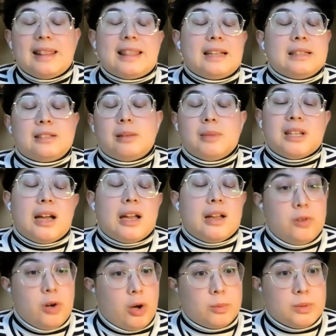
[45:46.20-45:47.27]
that is something i
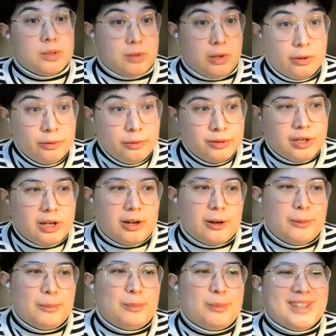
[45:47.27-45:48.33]
have not resolved
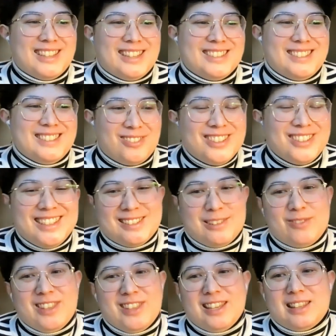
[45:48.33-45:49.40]
um, but that is definitely
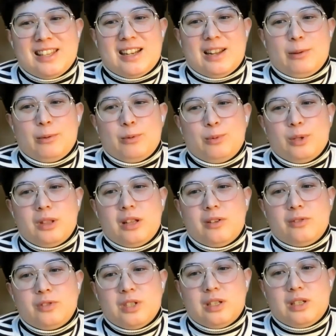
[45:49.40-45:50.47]
something that i would
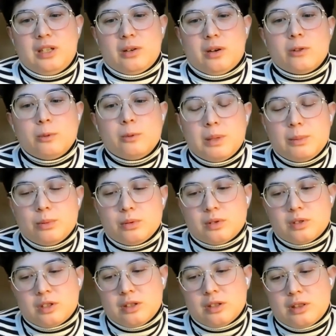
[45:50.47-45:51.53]
love to hear other
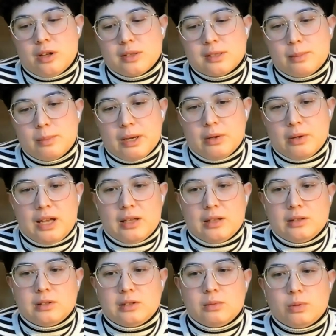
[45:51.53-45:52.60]
people's thoughts about
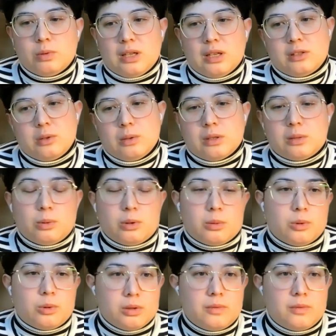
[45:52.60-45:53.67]
and would like to explore
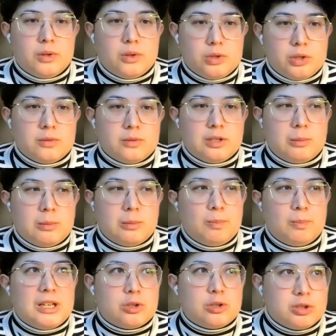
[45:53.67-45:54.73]
more in the future to
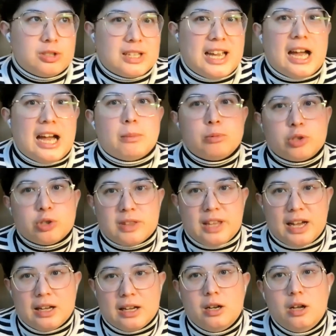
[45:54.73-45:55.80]
make sure to capture
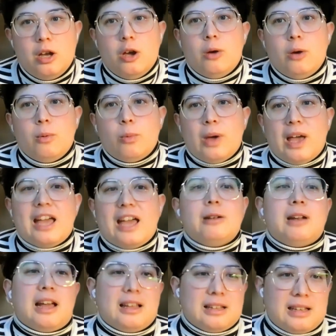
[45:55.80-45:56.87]
that
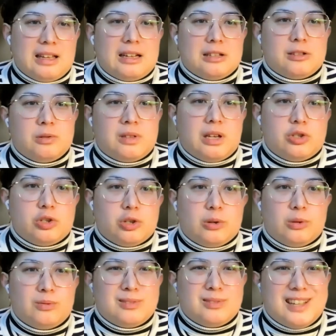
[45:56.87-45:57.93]
and again as you say
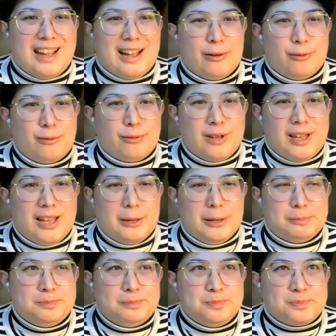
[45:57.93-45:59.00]
joe to have
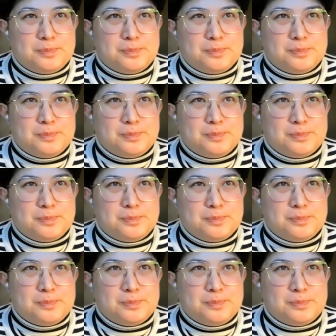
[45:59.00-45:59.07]
a